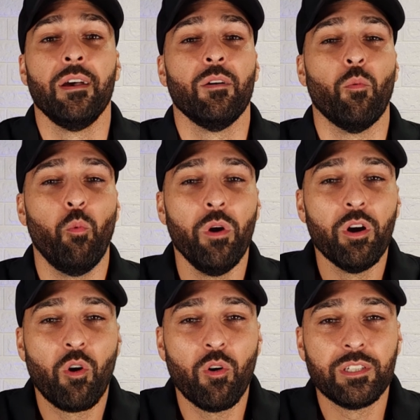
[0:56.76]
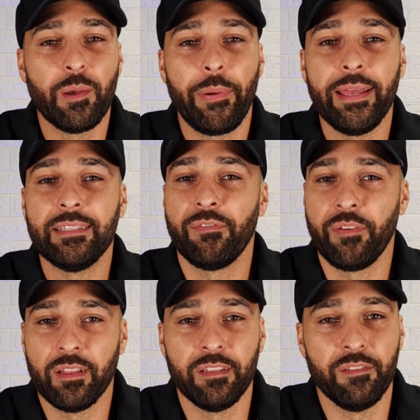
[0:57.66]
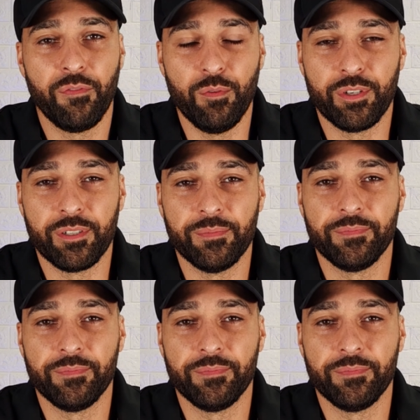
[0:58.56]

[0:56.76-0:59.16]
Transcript: will cause your paint to fail in the future.